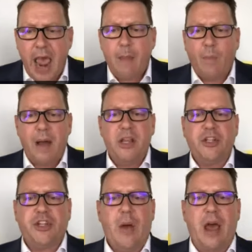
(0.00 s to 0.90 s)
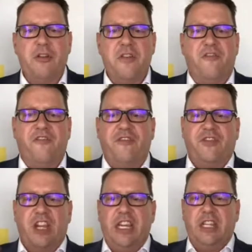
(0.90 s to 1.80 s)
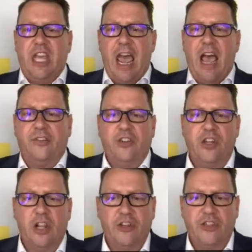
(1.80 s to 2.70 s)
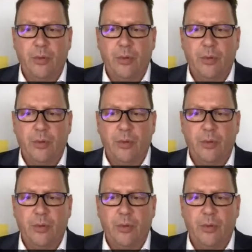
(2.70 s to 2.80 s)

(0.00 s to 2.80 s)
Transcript: At $1,215,000,